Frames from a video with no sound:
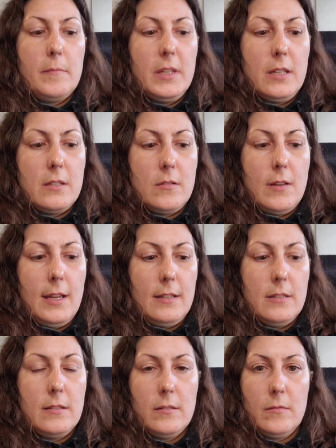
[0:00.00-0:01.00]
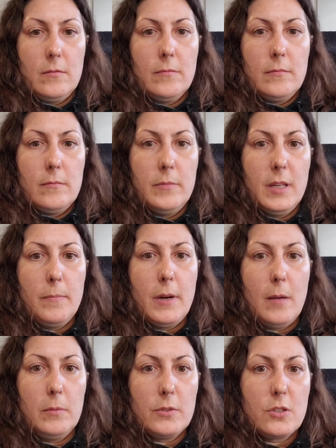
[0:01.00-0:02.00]
because you had to be a
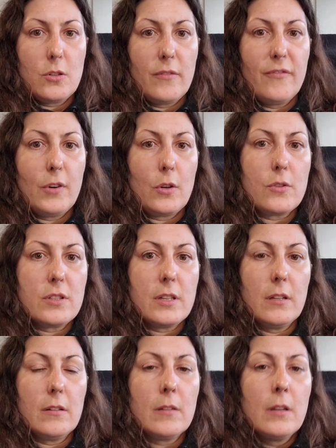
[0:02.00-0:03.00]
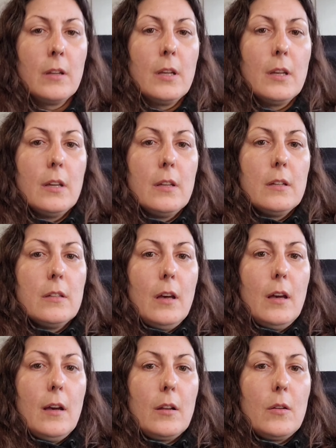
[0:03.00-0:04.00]
publisher first and
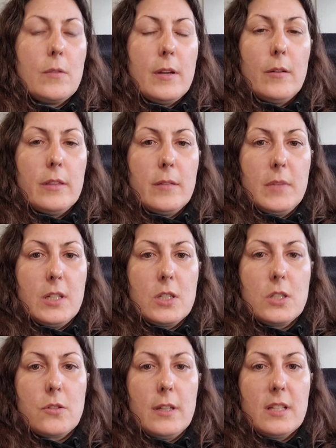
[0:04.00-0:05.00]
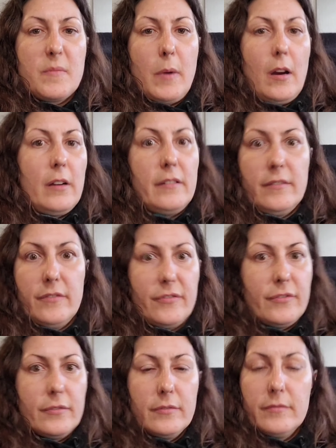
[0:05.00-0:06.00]
go out in the ministry as part of
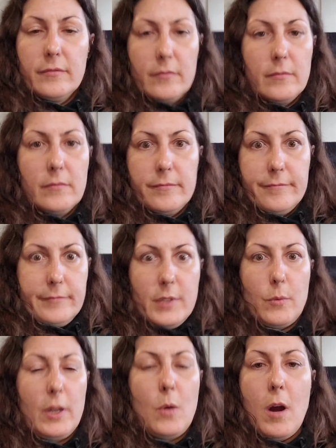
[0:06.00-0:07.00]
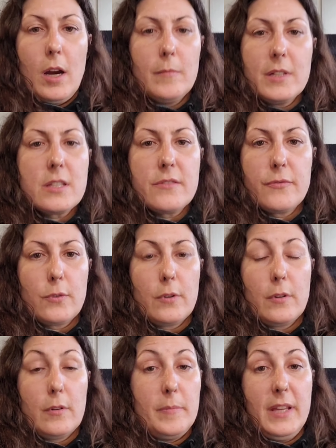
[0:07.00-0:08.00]
the requirements
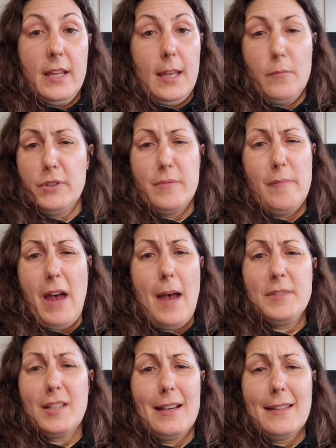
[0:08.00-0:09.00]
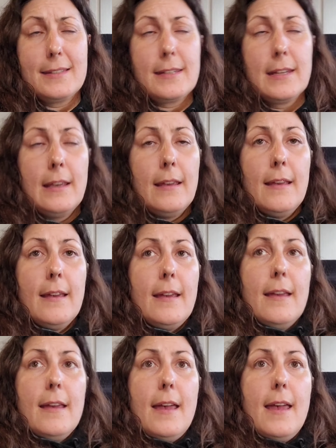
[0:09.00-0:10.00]
for being able to be baptized.
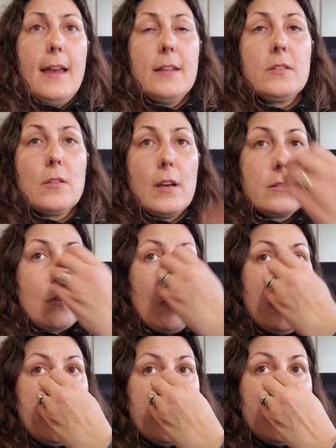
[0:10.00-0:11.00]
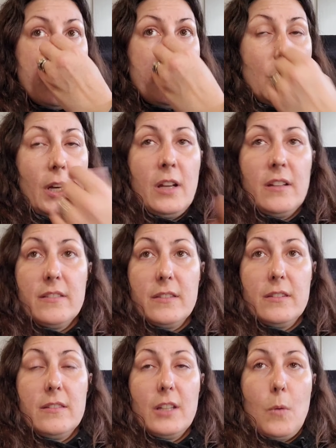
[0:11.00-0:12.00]
And so I was going through the book,
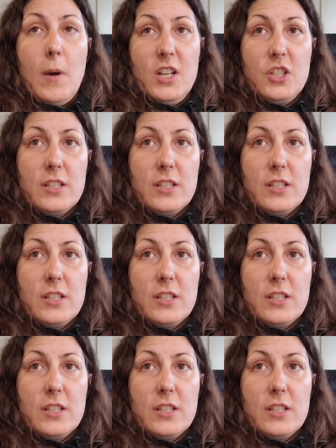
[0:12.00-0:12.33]
the book